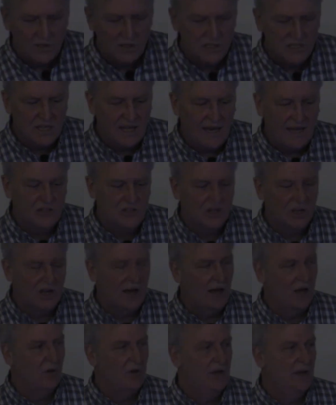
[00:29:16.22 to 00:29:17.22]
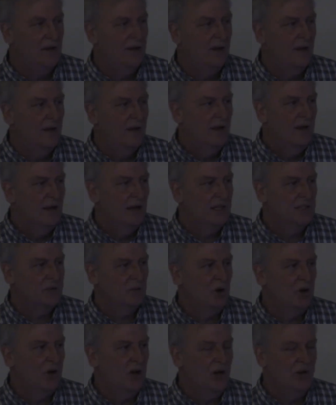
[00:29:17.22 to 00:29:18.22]
in Skagit County, that's
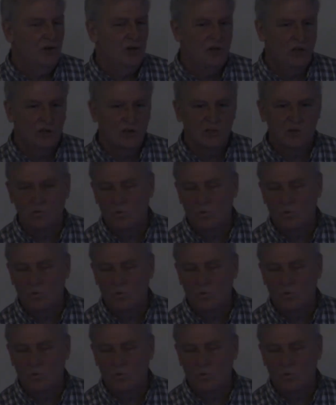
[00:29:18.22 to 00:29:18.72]
about 100 years of